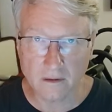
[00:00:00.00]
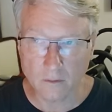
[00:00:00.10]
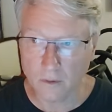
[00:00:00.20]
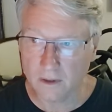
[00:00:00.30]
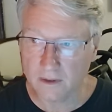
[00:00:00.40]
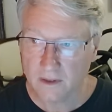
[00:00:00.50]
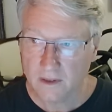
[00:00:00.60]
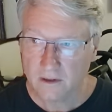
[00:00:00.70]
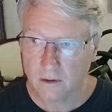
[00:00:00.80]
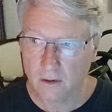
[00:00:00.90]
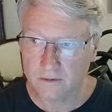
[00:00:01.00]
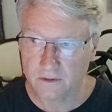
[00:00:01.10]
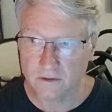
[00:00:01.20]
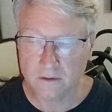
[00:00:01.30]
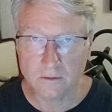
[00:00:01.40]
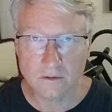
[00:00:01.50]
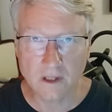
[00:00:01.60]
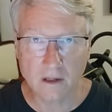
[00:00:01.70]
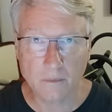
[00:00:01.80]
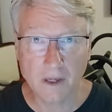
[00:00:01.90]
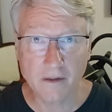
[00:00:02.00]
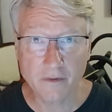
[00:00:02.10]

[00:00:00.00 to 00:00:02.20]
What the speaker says: the Lord calls us to, Jeremiah